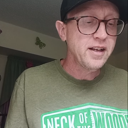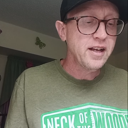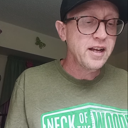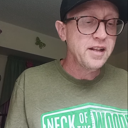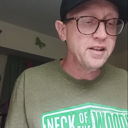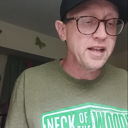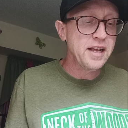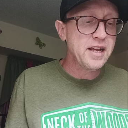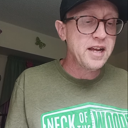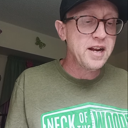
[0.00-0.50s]

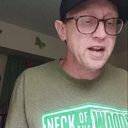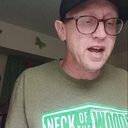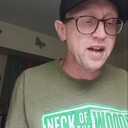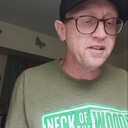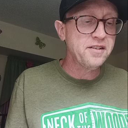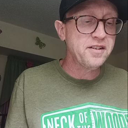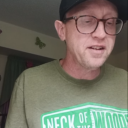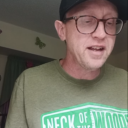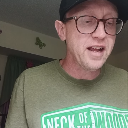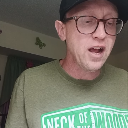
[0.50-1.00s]
they cannot
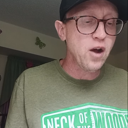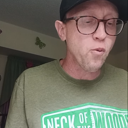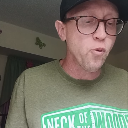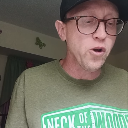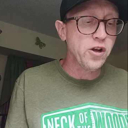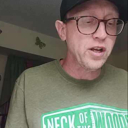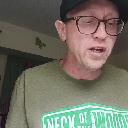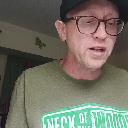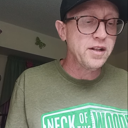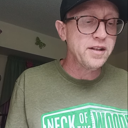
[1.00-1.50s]
see how
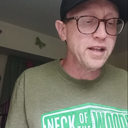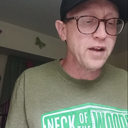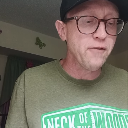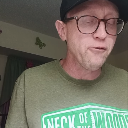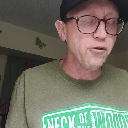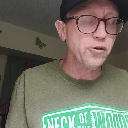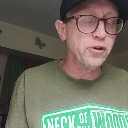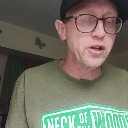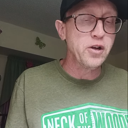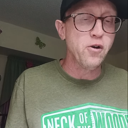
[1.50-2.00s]
wicked they
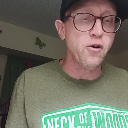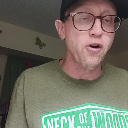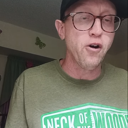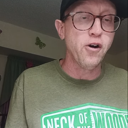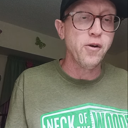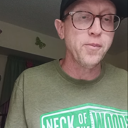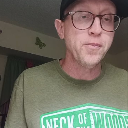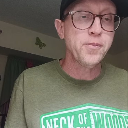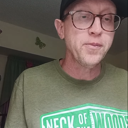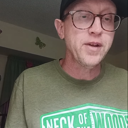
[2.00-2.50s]
really
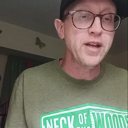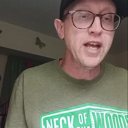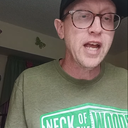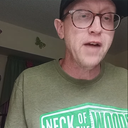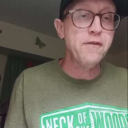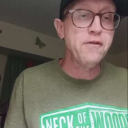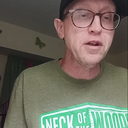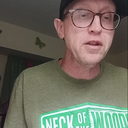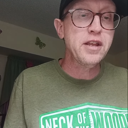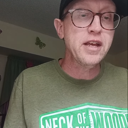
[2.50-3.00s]
are.
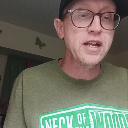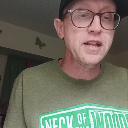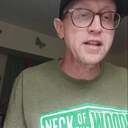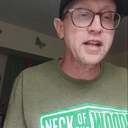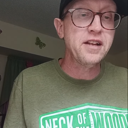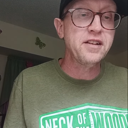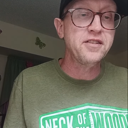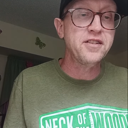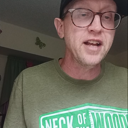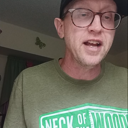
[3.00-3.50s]
Everything
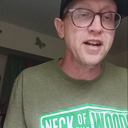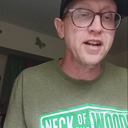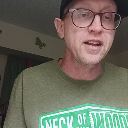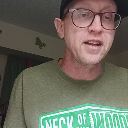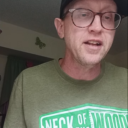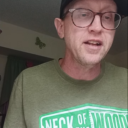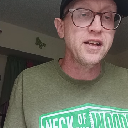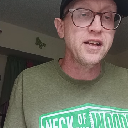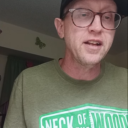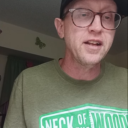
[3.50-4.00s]
they set,
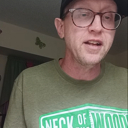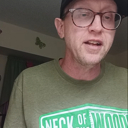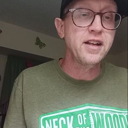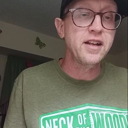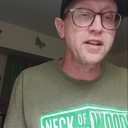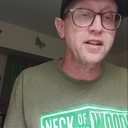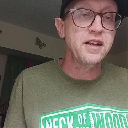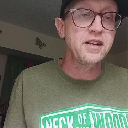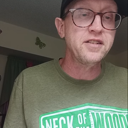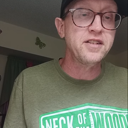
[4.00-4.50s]

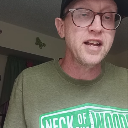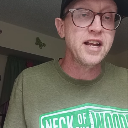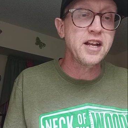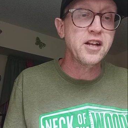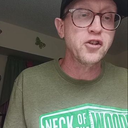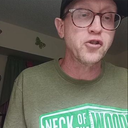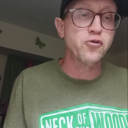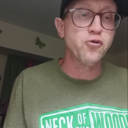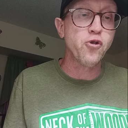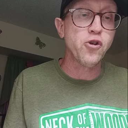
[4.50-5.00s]
they say
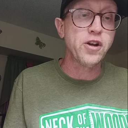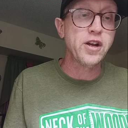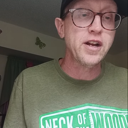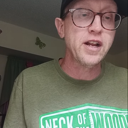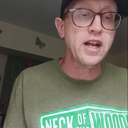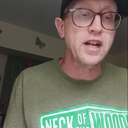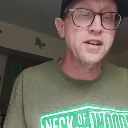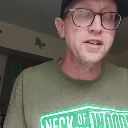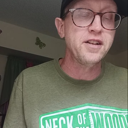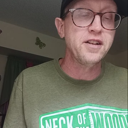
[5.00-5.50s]
is crooked
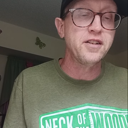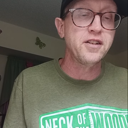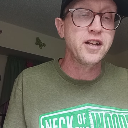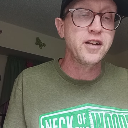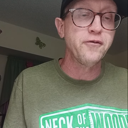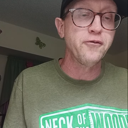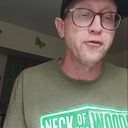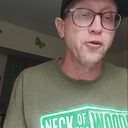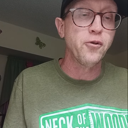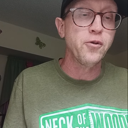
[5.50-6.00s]
and
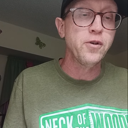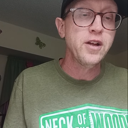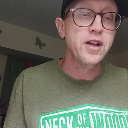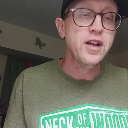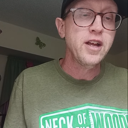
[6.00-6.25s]
deceitful.